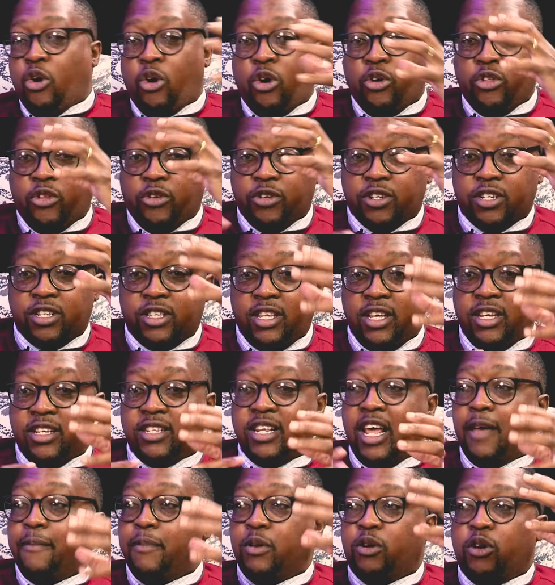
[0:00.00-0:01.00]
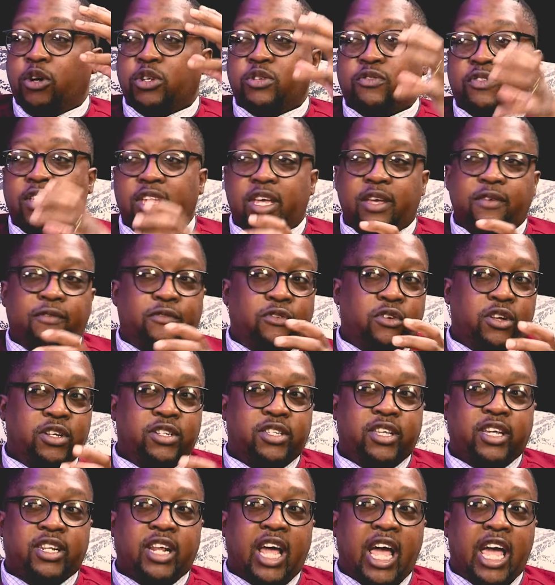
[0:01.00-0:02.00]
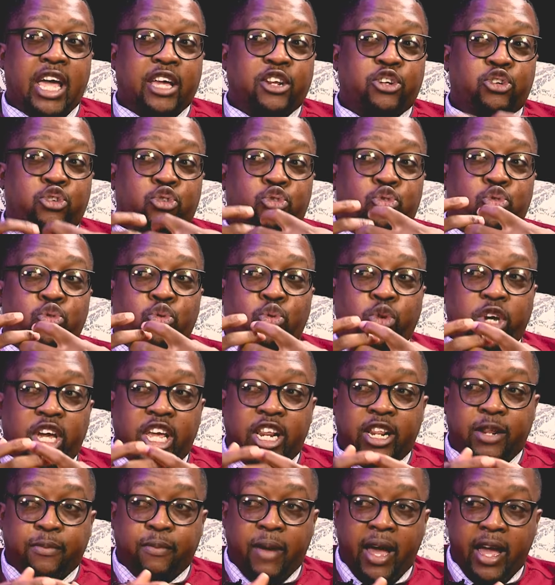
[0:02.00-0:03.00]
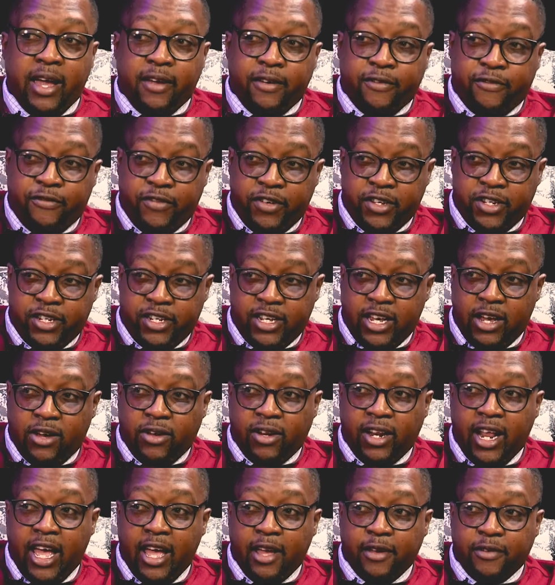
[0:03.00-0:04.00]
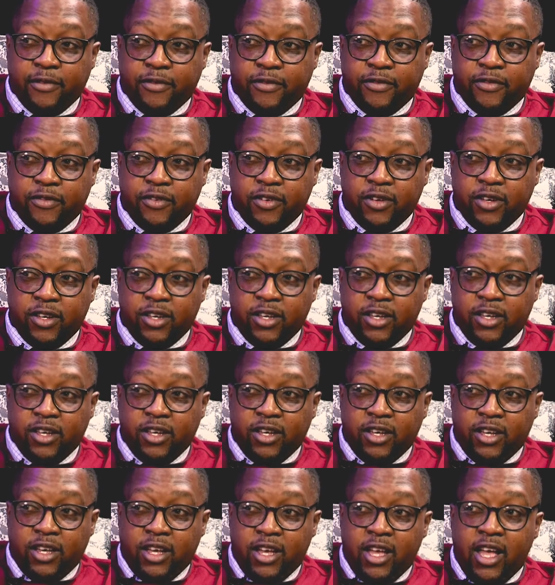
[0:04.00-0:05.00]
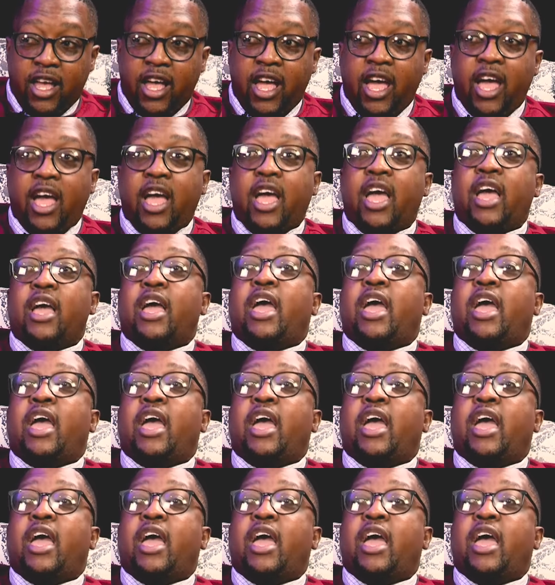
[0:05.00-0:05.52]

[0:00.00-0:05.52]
all those things. And because of the influence that I drew in my physical life and